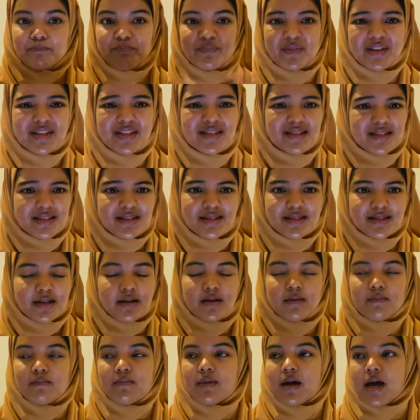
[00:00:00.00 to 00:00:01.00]

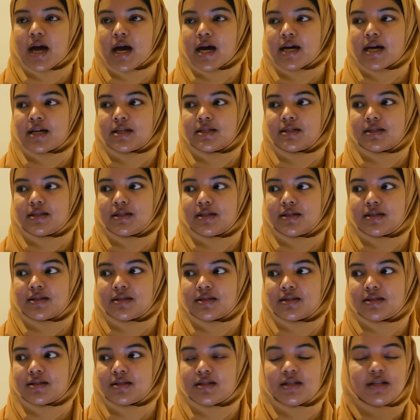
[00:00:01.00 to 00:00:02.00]
system and
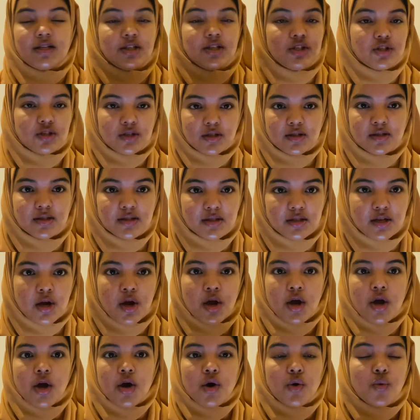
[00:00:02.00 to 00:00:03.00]
these teachers
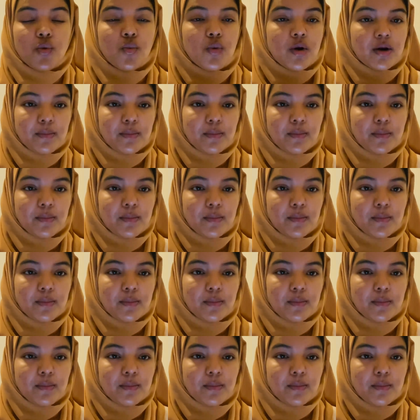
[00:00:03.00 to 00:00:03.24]
who are